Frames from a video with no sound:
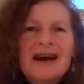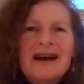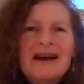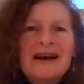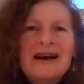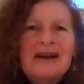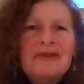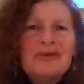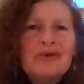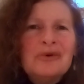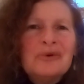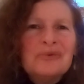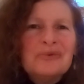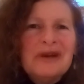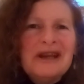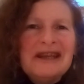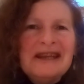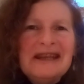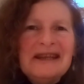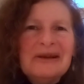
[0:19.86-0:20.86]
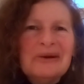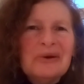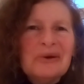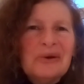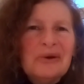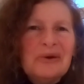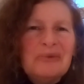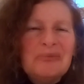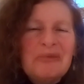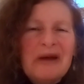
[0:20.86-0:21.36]
I've already
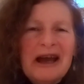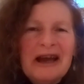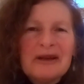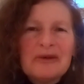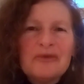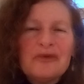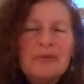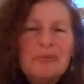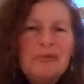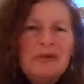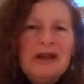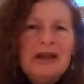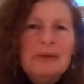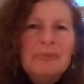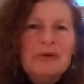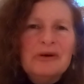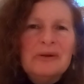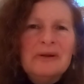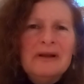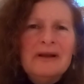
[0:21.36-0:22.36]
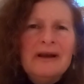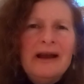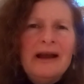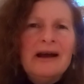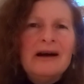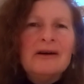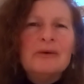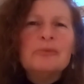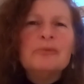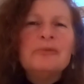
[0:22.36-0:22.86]
heard back from people
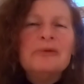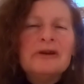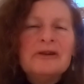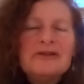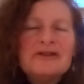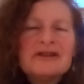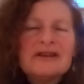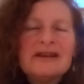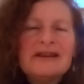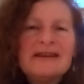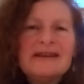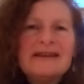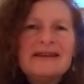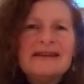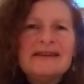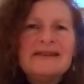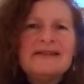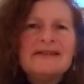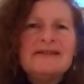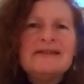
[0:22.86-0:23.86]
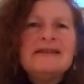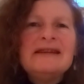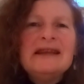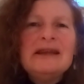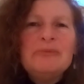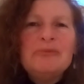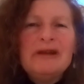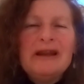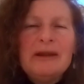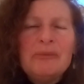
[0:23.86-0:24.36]
how Brigid is
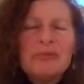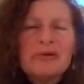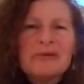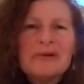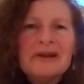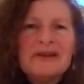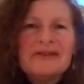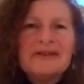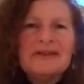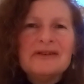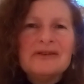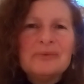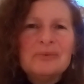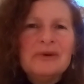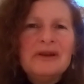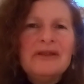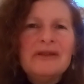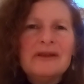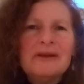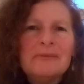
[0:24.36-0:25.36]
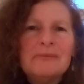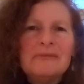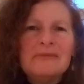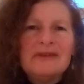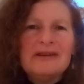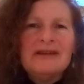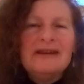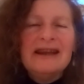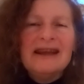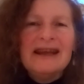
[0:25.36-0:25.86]
deeply present with them
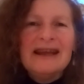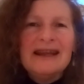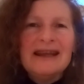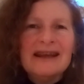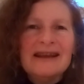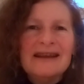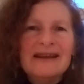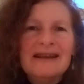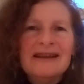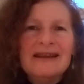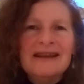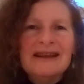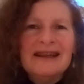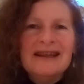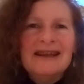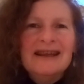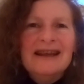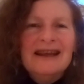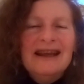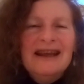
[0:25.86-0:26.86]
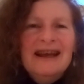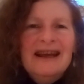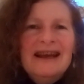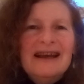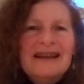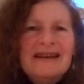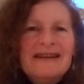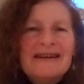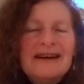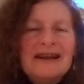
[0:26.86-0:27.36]
today.
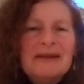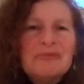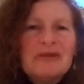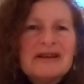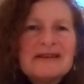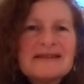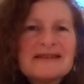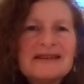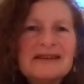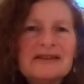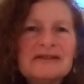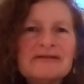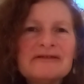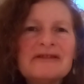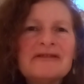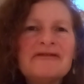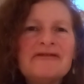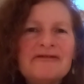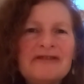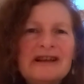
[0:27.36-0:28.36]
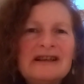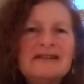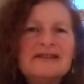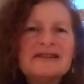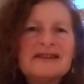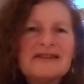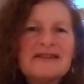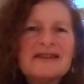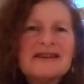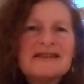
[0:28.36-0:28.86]
And I myself
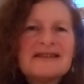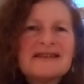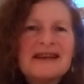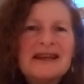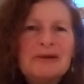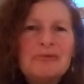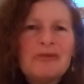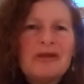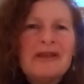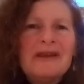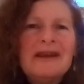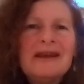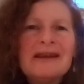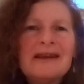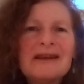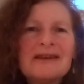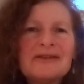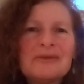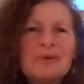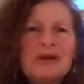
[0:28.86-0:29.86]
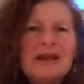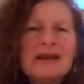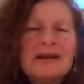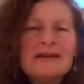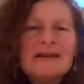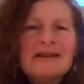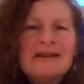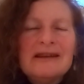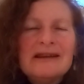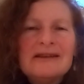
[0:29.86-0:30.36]
felt the same thing as we
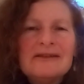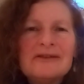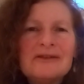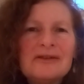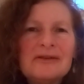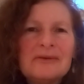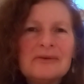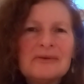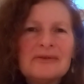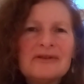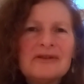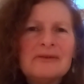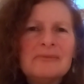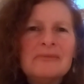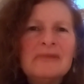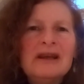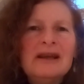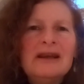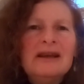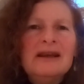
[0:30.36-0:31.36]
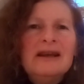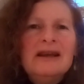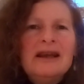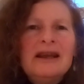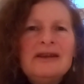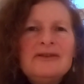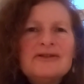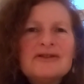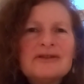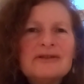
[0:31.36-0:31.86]
entered into some
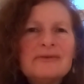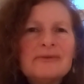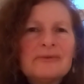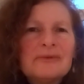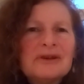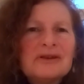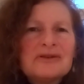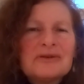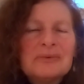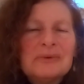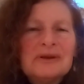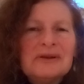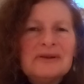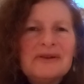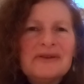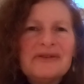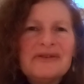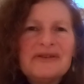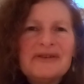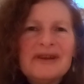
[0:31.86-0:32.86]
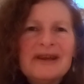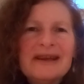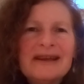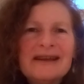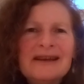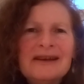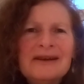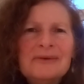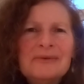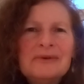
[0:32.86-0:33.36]
ancient rituals
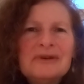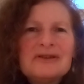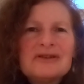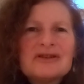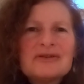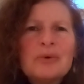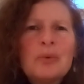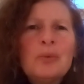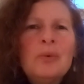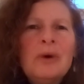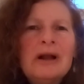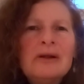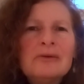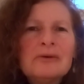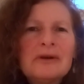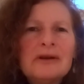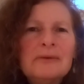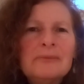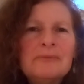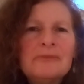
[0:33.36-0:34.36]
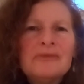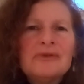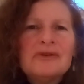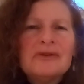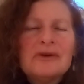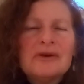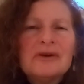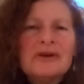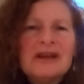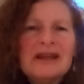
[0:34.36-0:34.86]
which welcomed
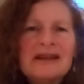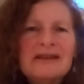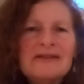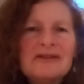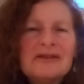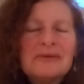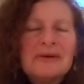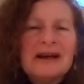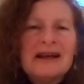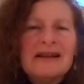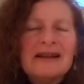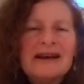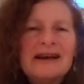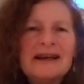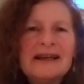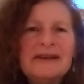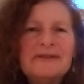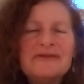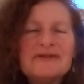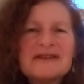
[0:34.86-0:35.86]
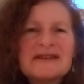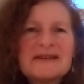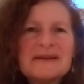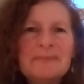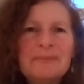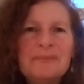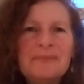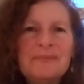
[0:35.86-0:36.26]
her into our lives.